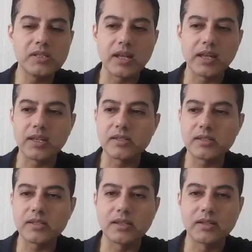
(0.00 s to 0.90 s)
And I guess
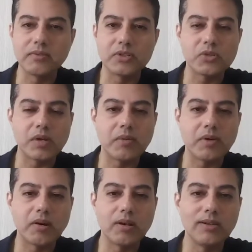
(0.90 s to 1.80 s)
which is why
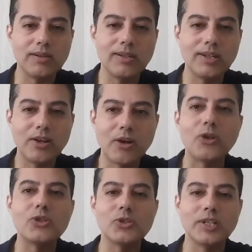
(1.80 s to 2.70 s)
we're all
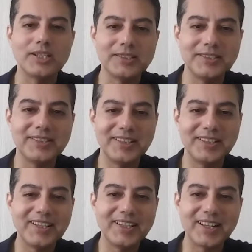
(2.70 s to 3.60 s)
also here
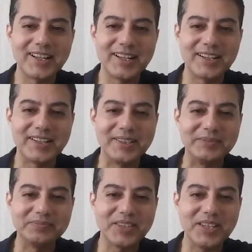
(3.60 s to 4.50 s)

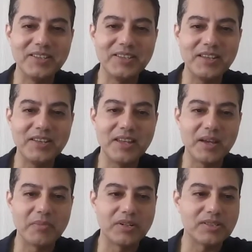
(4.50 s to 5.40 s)
in the
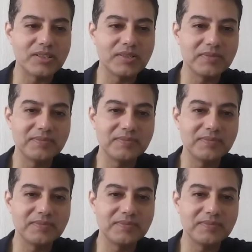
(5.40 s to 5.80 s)
Emirates.